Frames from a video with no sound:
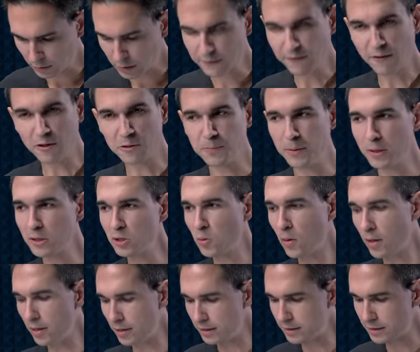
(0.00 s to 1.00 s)
As far as build
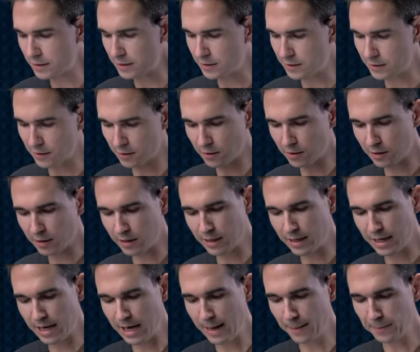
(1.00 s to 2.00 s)
quality is concerned,
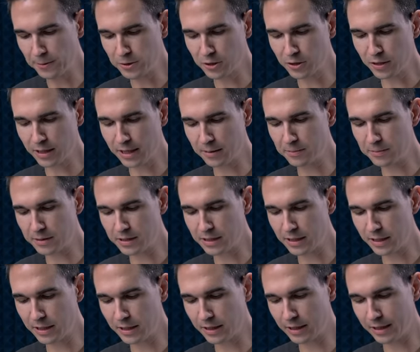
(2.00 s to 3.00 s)
the Aputure
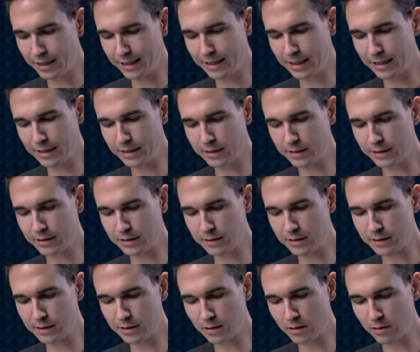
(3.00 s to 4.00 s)
MC
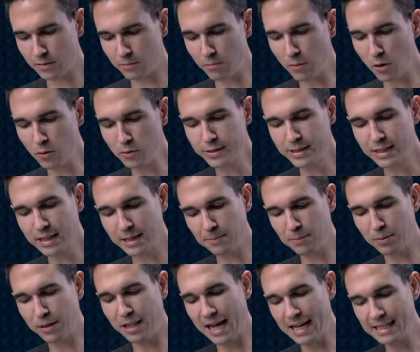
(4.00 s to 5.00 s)
is mostly
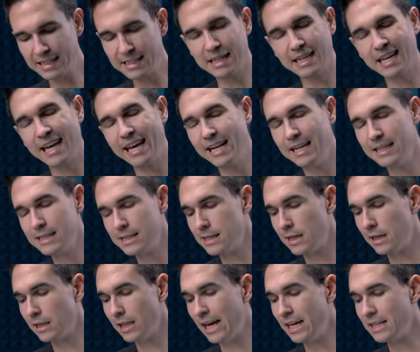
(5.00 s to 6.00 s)
plastic and it is
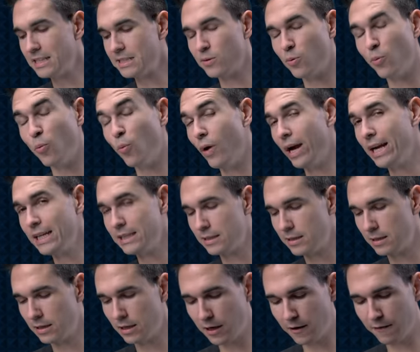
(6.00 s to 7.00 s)
the lightest
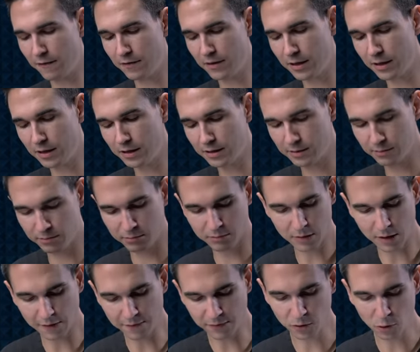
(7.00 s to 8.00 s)
weight of
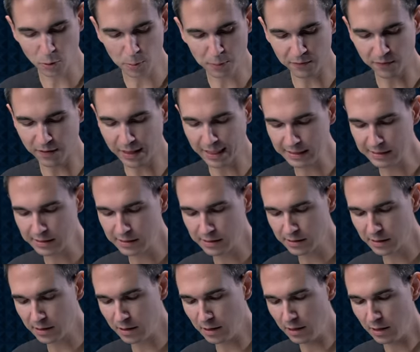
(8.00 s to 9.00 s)
the group of
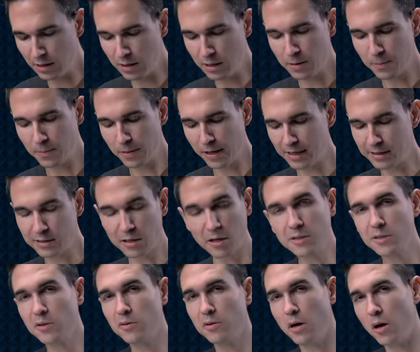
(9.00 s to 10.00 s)
lights, but it's
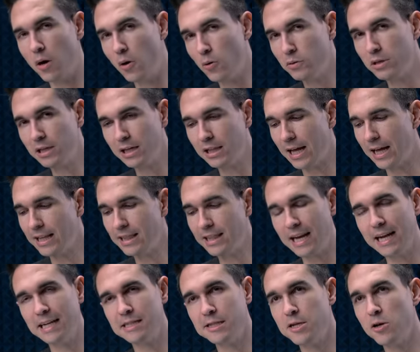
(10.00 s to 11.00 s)
also the only light
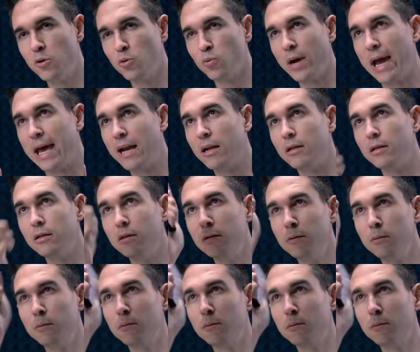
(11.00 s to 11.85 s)
that has no rattle